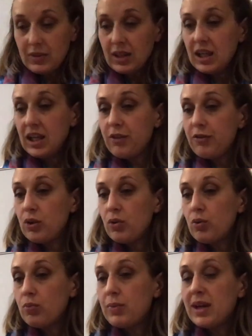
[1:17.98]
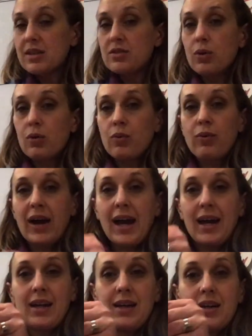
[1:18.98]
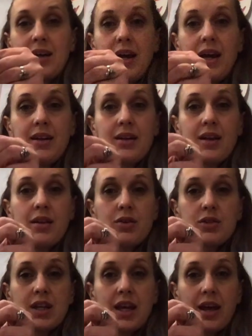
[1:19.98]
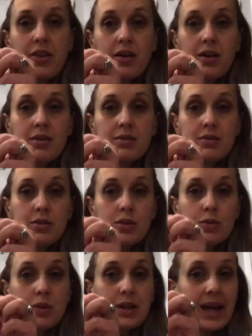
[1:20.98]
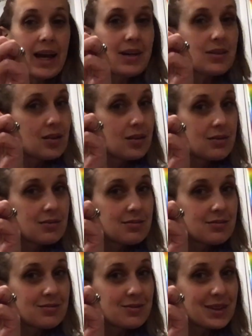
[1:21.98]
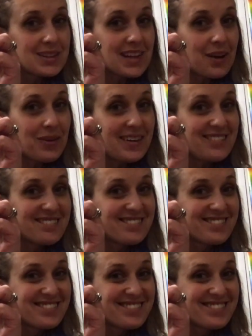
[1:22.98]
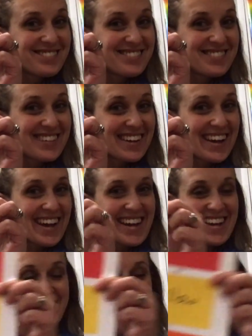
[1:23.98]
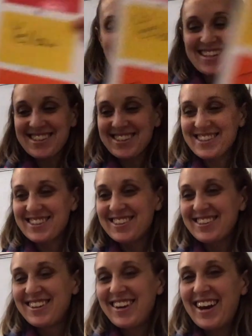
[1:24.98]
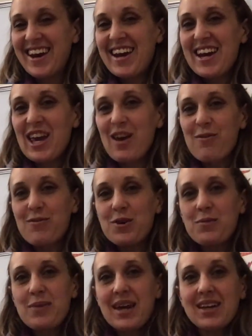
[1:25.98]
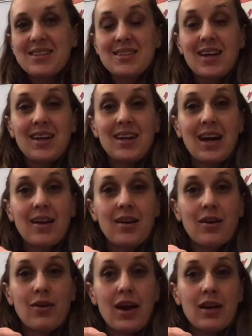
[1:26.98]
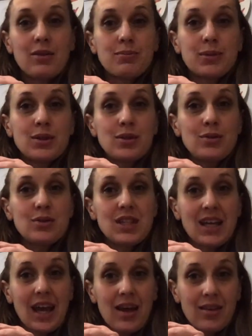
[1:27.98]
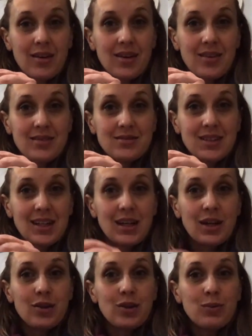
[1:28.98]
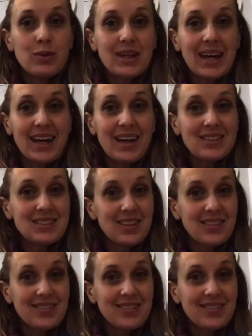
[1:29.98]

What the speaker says: if you mix red and yellow together, you will get, what's that one? Yes. If you mix yellow and blue together, you will get,